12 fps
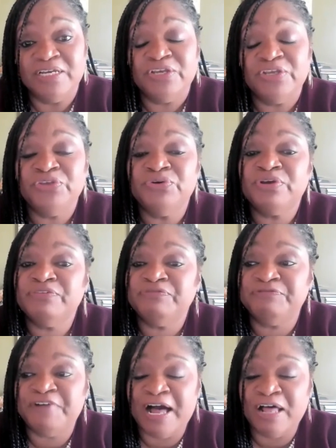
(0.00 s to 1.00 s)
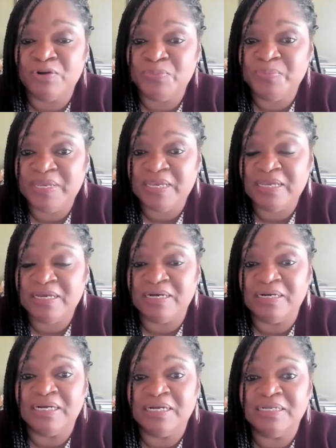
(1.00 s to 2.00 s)
You can follow me
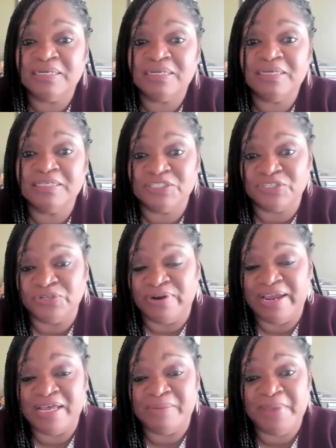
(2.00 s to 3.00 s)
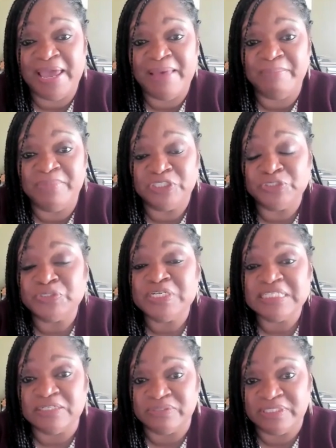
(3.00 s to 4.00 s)
on Instagram at Mitchell
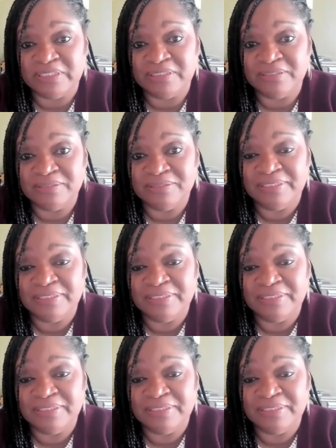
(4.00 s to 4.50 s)
Consulting,